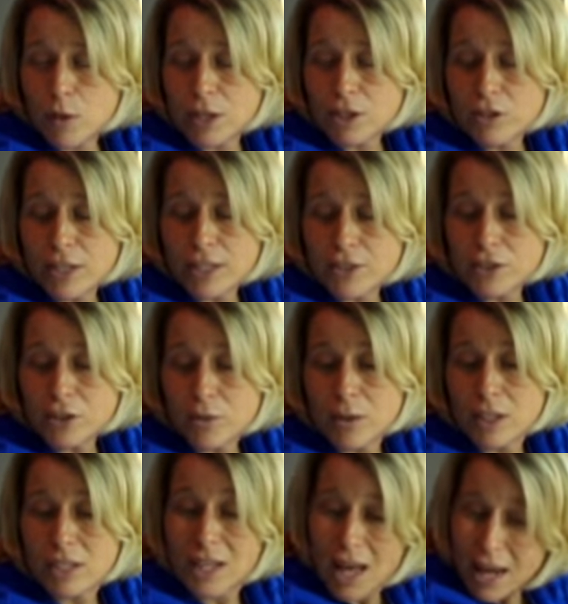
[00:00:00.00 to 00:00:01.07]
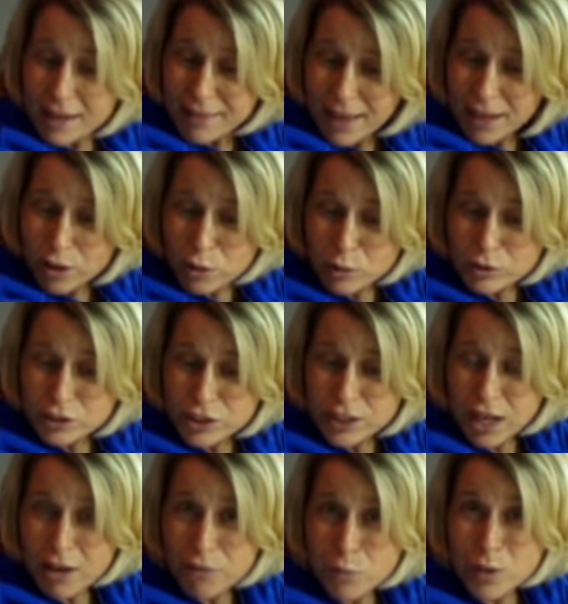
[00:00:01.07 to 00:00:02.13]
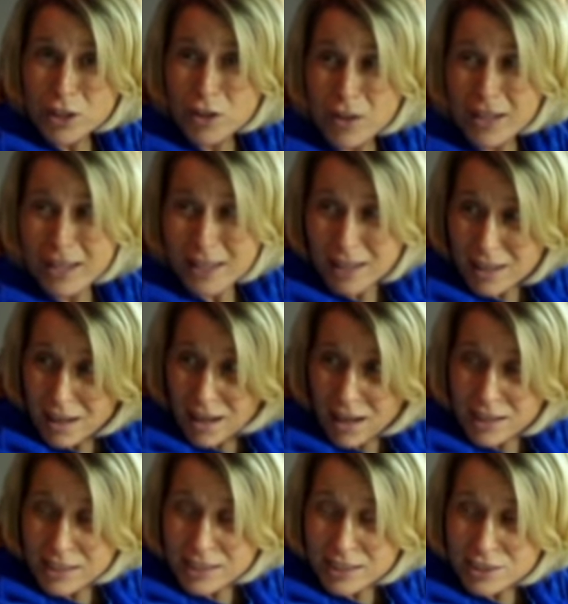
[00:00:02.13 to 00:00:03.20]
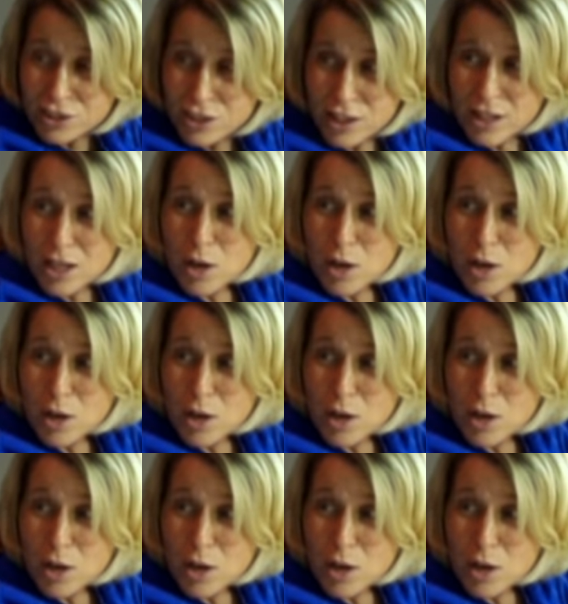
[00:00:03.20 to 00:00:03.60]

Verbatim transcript: Well, and you get to do a lot of that cool stuff when you're in college,